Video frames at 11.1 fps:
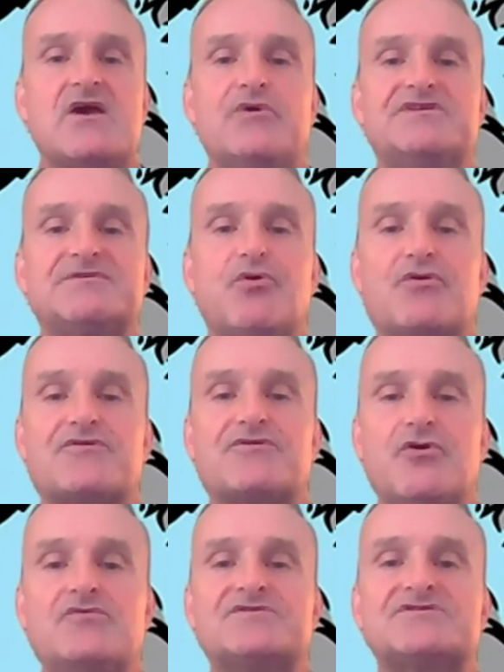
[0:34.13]
We support the
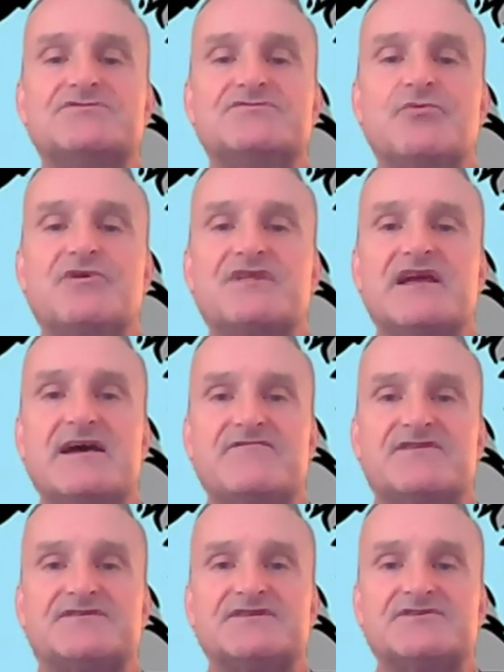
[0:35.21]
whole student with an
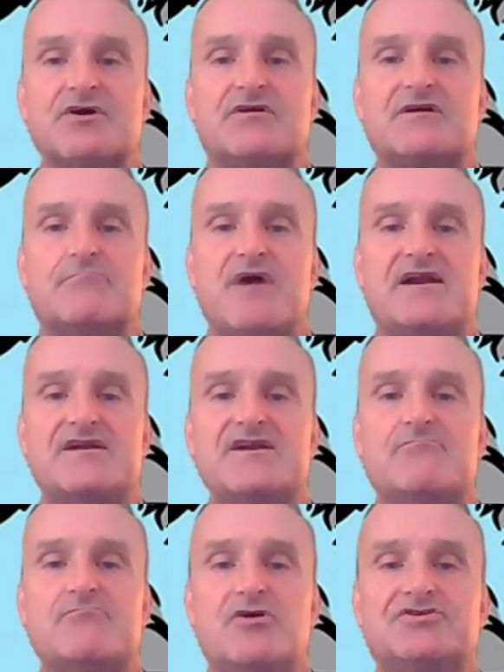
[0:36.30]
emphasis on combining
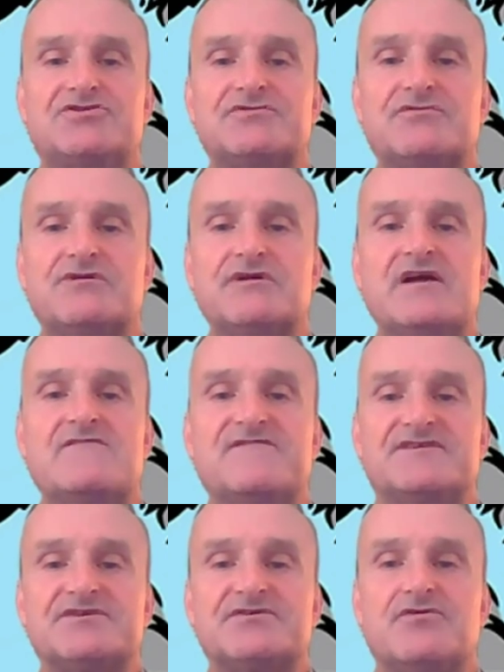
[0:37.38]
emotional,
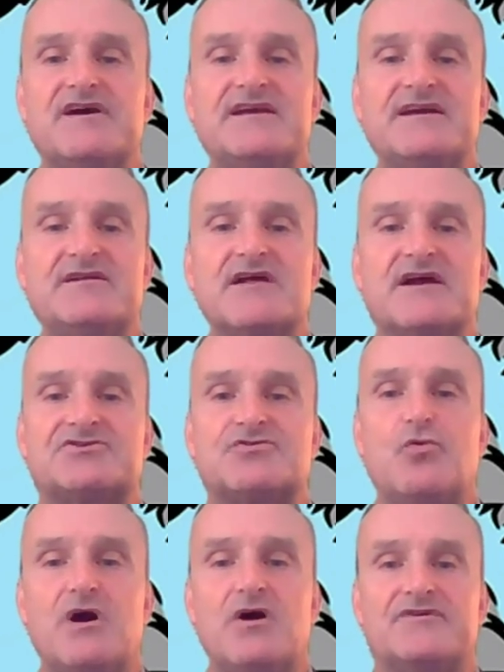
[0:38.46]
physical, and
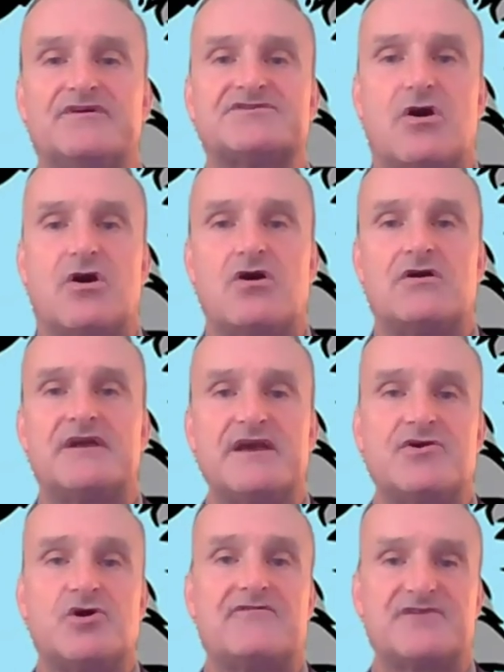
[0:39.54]
intellectual wellness on
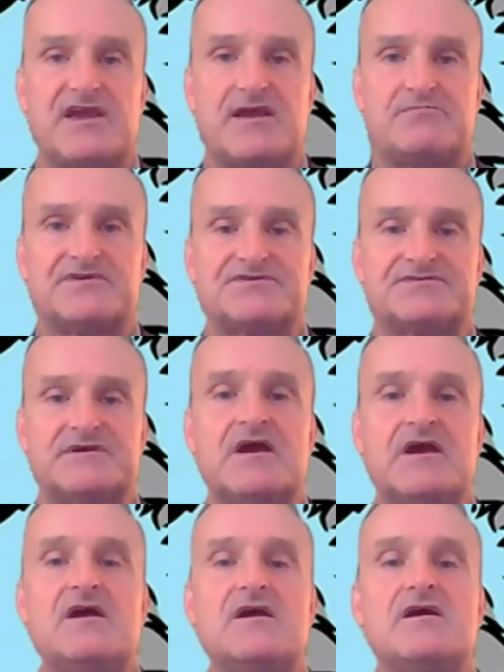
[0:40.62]
and off campus.
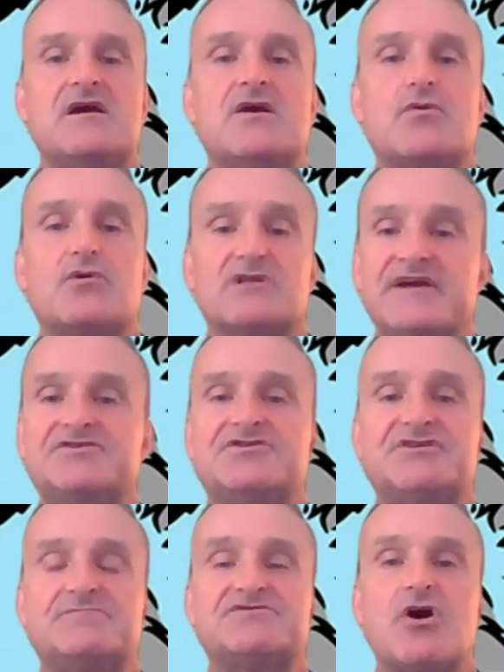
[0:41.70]

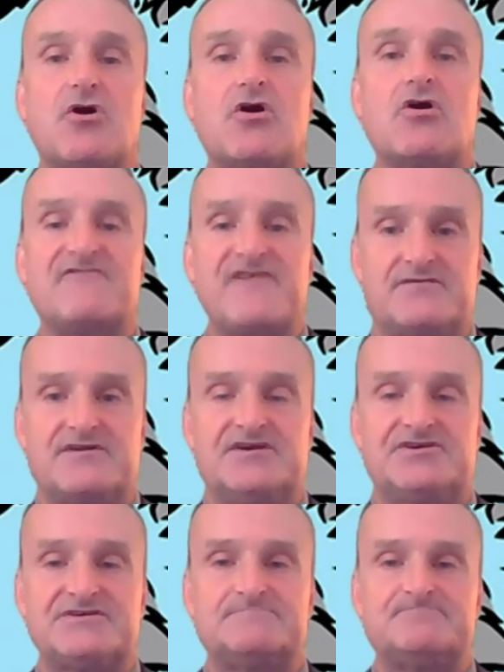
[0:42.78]
Relationships are our
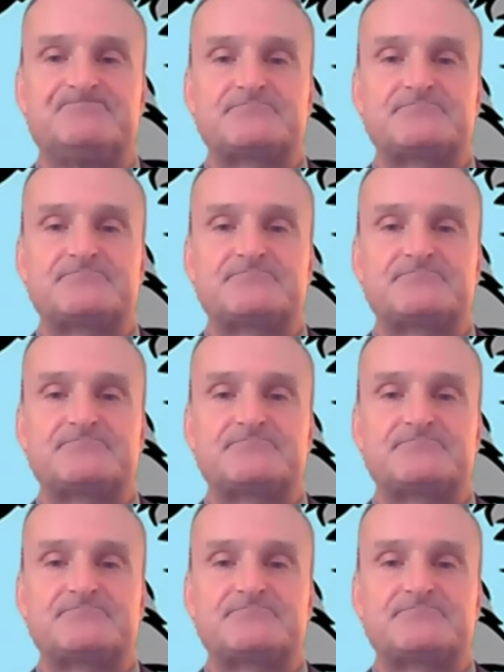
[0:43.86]
foundation.